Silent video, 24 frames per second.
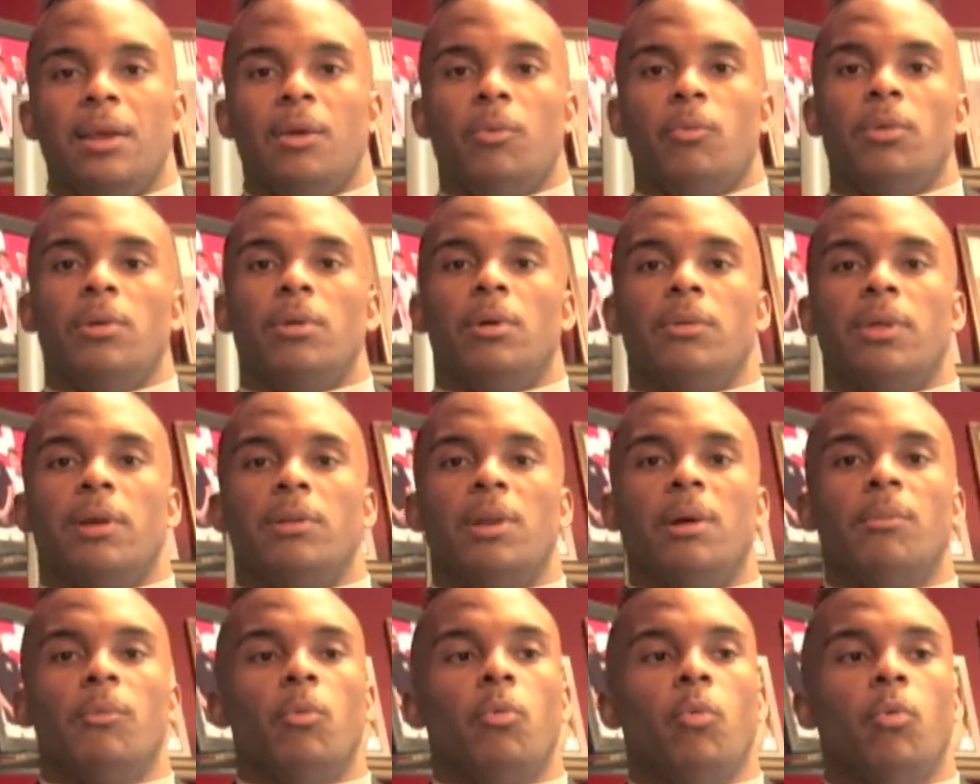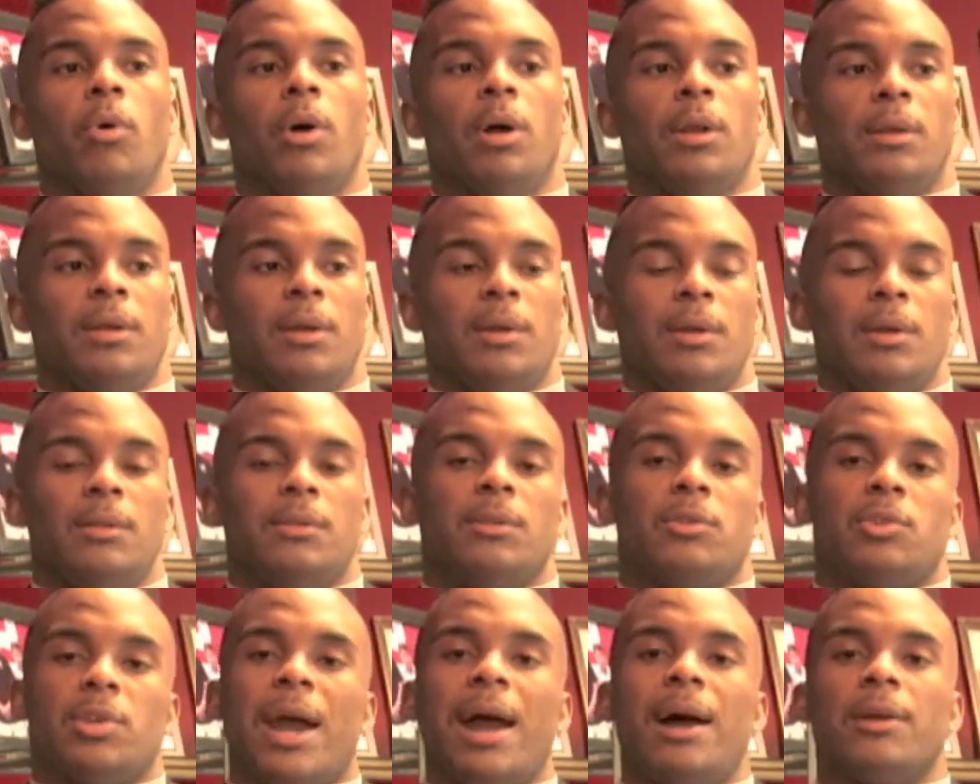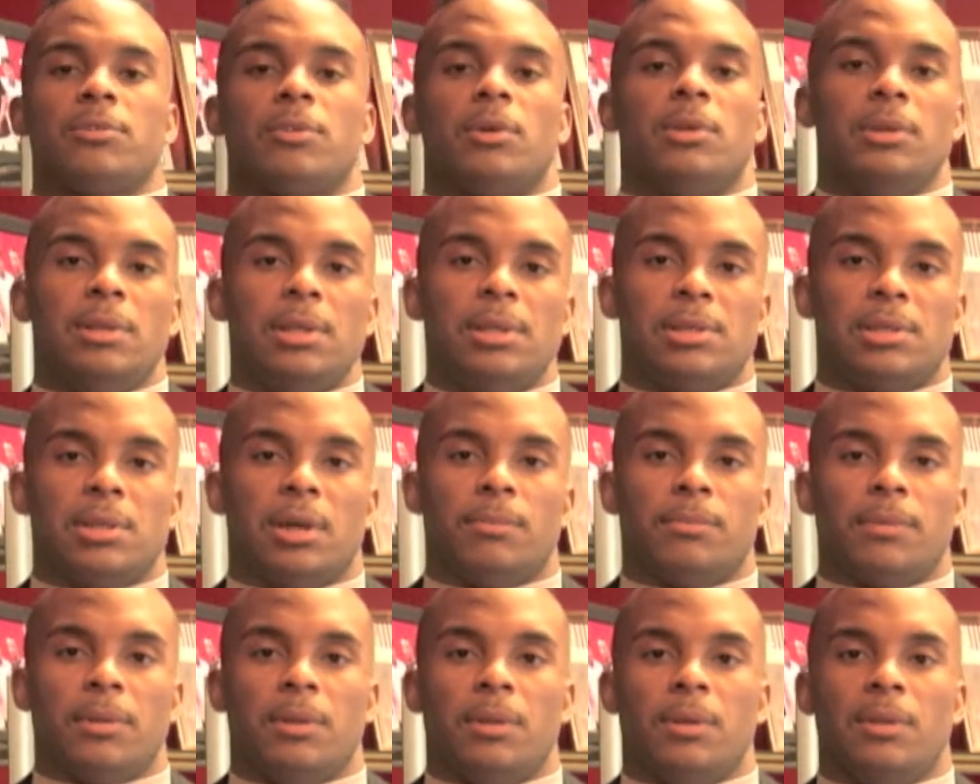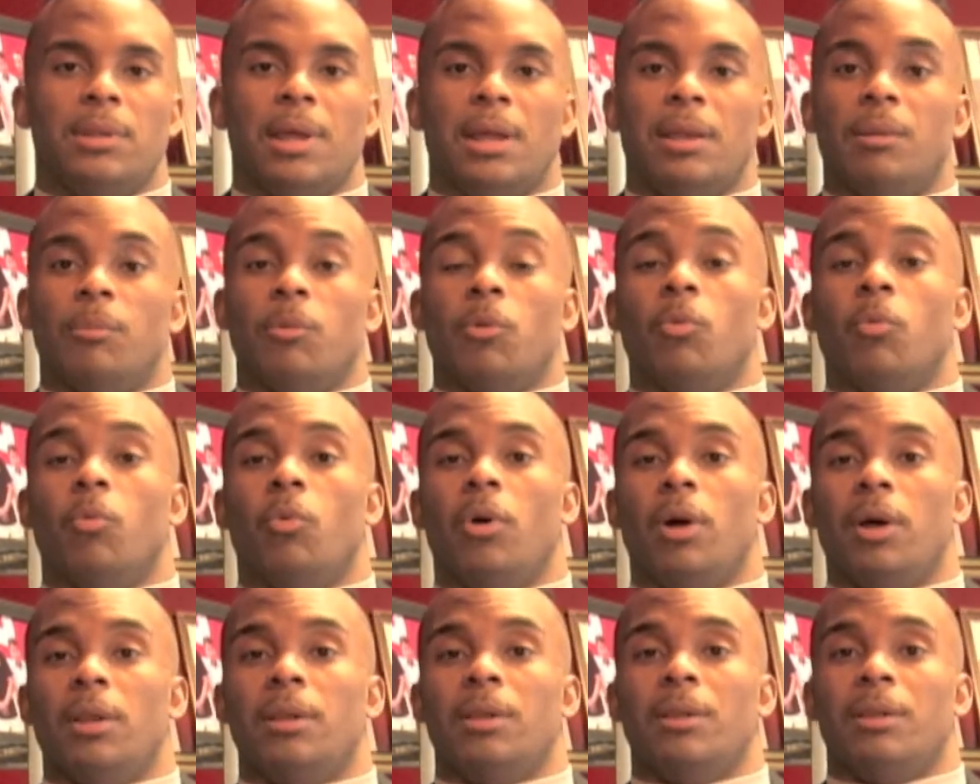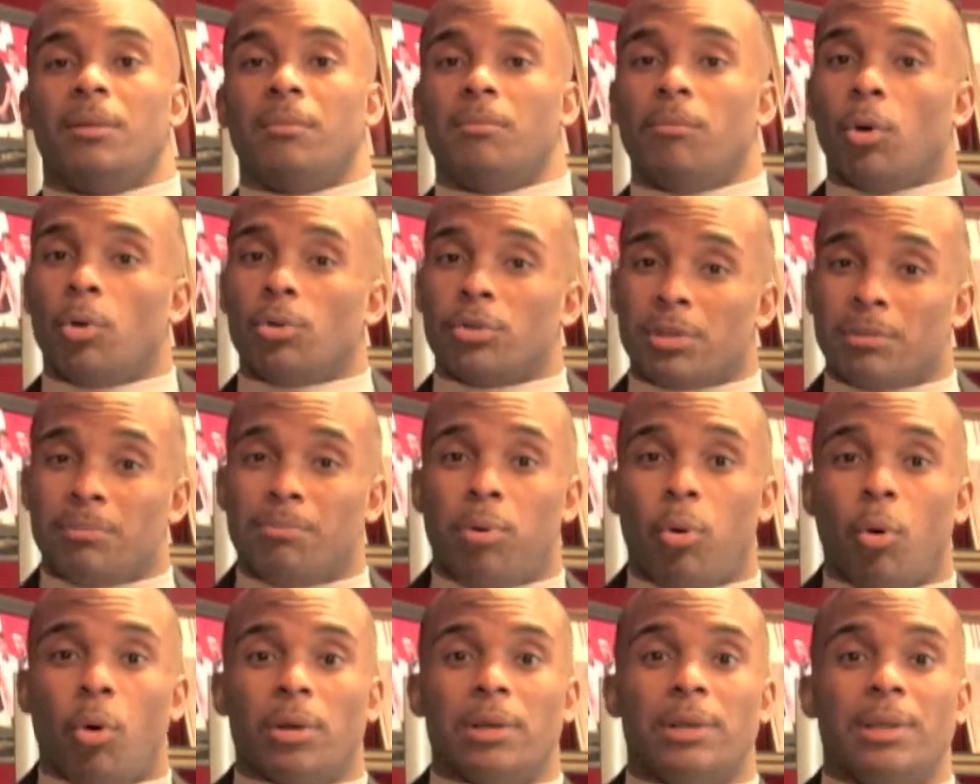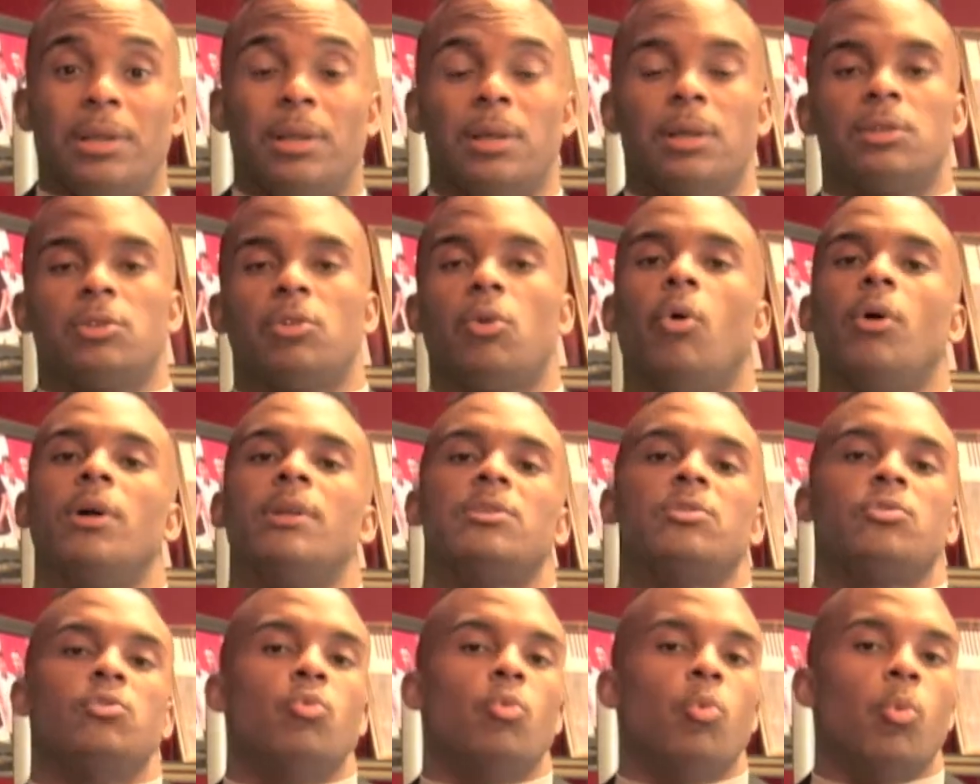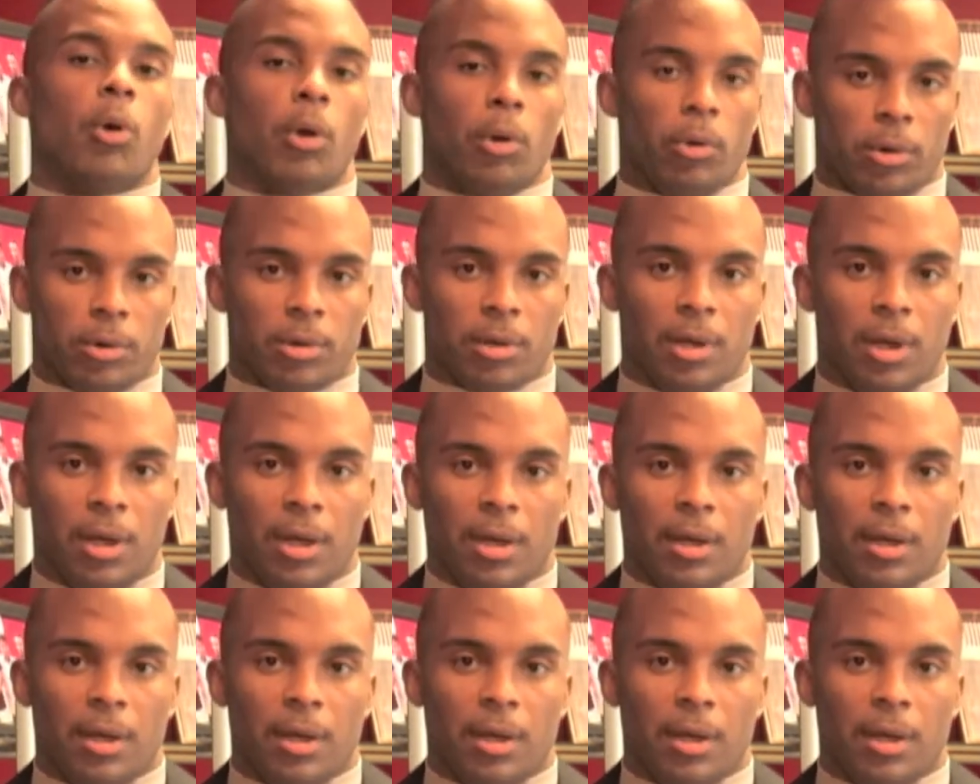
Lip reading: We know that number one, the child's going to need something that most importantly, is going to work.